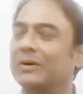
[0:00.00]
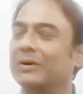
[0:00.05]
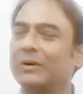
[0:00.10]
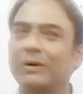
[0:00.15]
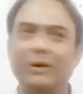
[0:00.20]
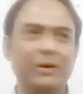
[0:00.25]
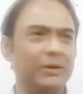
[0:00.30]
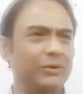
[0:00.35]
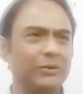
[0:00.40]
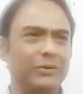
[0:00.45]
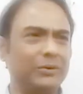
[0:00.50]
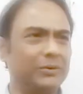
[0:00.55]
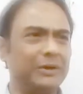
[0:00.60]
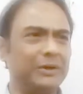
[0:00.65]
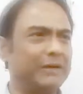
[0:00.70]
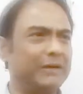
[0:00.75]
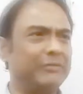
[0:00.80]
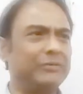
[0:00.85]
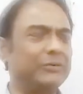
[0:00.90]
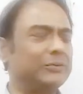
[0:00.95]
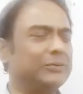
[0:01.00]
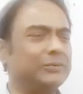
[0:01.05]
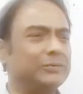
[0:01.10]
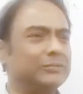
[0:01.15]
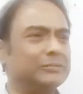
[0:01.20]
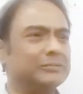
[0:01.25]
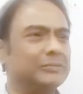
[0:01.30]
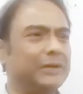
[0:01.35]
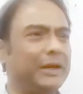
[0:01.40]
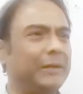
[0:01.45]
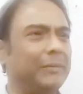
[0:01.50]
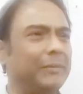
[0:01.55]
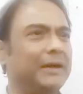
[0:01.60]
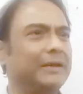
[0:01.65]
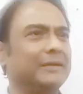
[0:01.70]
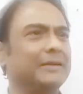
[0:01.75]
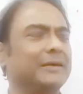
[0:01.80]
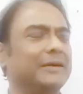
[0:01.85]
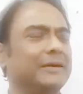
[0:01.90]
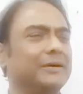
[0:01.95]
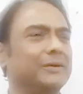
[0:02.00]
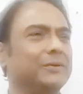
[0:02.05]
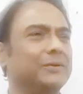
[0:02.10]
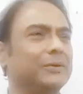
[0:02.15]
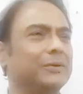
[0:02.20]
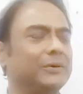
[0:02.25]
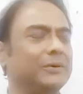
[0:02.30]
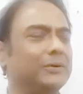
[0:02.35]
or you don't have to name anything at all.